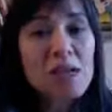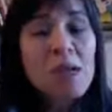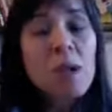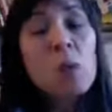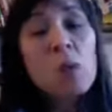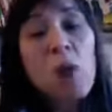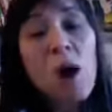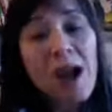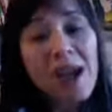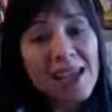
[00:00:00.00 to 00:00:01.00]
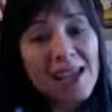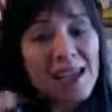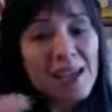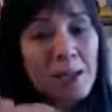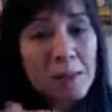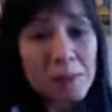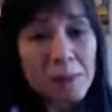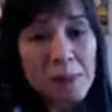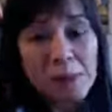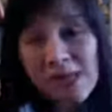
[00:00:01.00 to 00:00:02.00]
why people
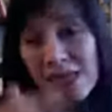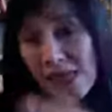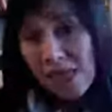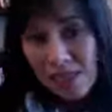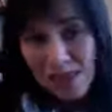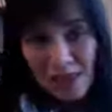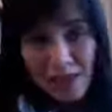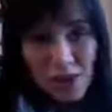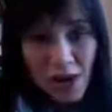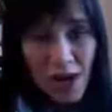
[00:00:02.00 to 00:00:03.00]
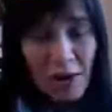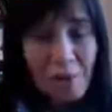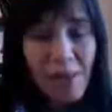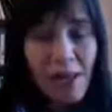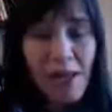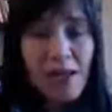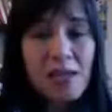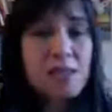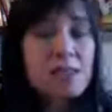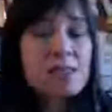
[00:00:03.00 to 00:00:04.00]
get into that trap
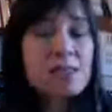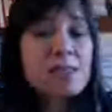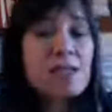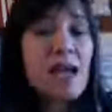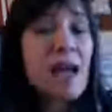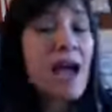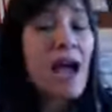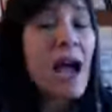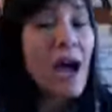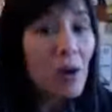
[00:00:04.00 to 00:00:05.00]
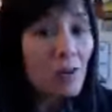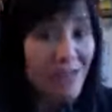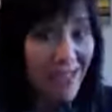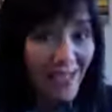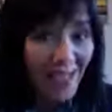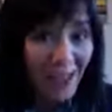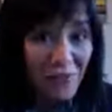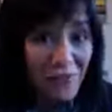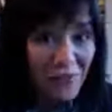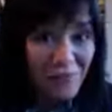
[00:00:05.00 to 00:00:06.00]
and how to get out of
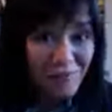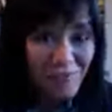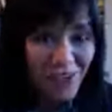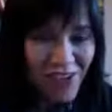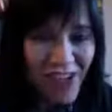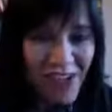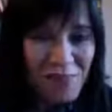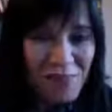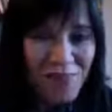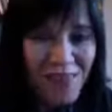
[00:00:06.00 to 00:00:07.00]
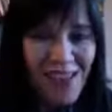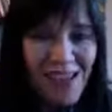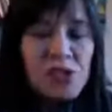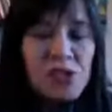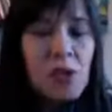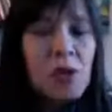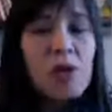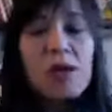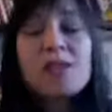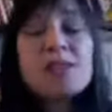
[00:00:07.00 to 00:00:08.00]
it, okay? So
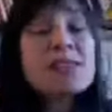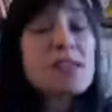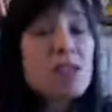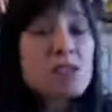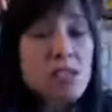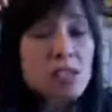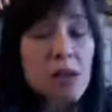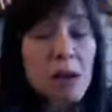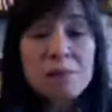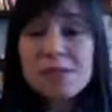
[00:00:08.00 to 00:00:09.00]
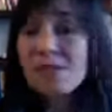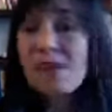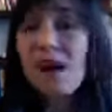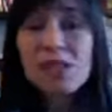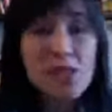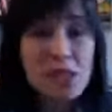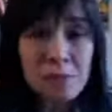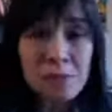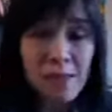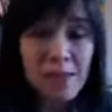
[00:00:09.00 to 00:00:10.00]
the scarcity trap does not just
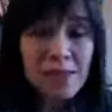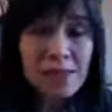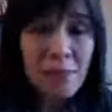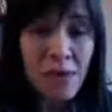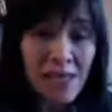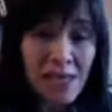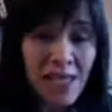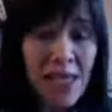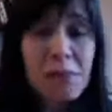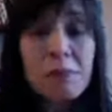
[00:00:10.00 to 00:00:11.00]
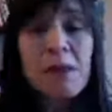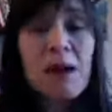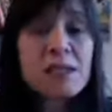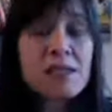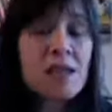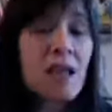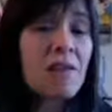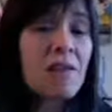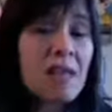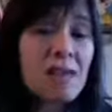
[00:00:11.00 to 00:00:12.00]
apply to money. It can apply to not
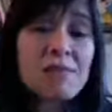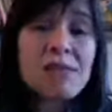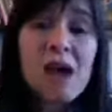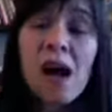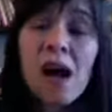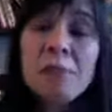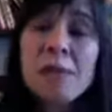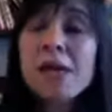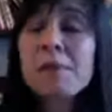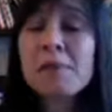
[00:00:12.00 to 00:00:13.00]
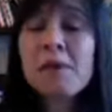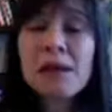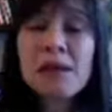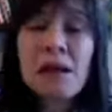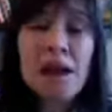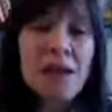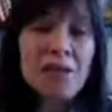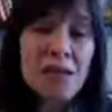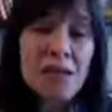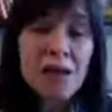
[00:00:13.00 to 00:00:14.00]
having enough time. It can apply to not having
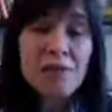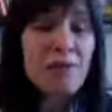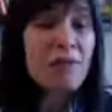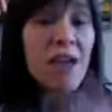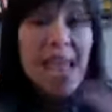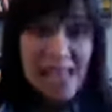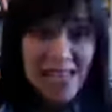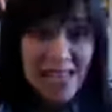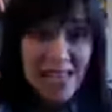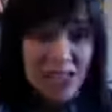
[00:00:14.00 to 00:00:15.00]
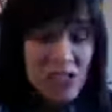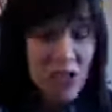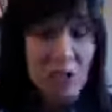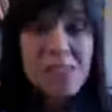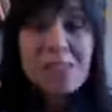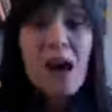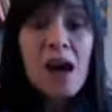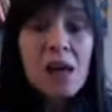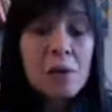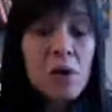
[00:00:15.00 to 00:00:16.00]
enough of anything. So it could be
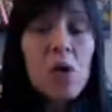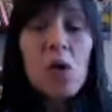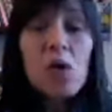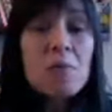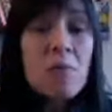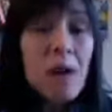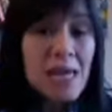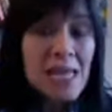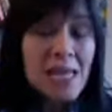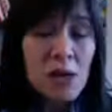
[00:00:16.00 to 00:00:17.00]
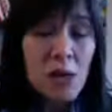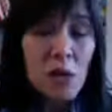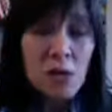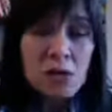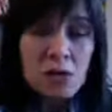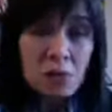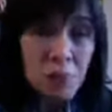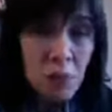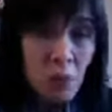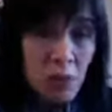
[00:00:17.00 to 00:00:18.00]
time or money or
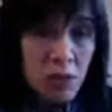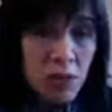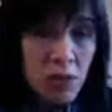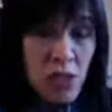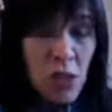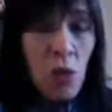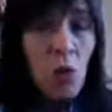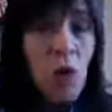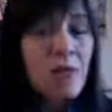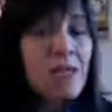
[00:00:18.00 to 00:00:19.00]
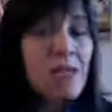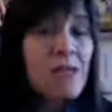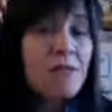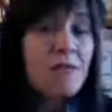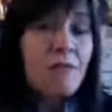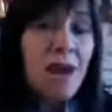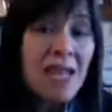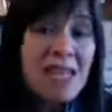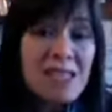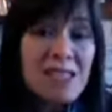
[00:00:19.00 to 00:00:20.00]
support or having enough
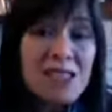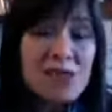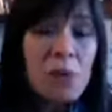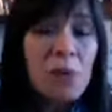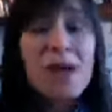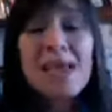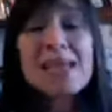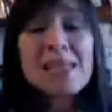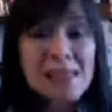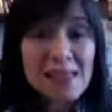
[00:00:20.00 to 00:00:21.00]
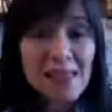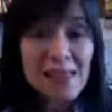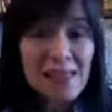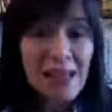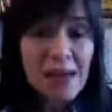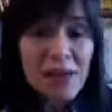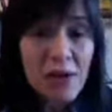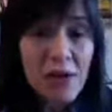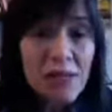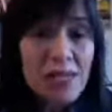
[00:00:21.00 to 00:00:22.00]
friends or anything like that,
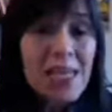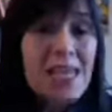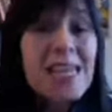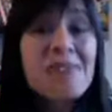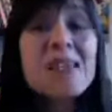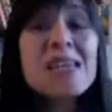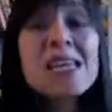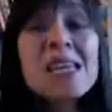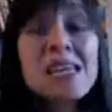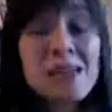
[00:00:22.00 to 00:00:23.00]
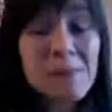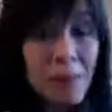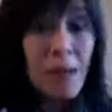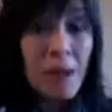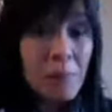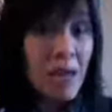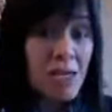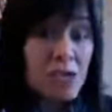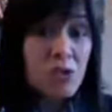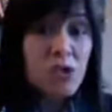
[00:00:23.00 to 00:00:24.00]
right? It even can be applied
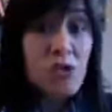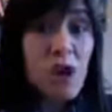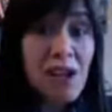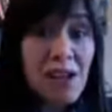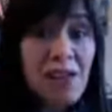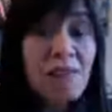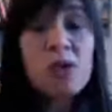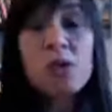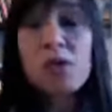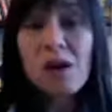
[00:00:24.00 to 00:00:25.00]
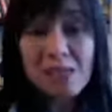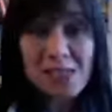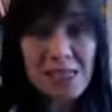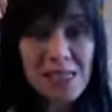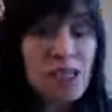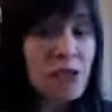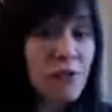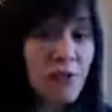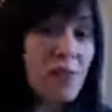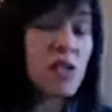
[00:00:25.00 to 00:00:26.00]
to a drug if you are addicted and you
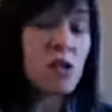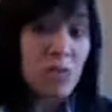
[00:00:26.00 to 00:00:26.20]
feel like you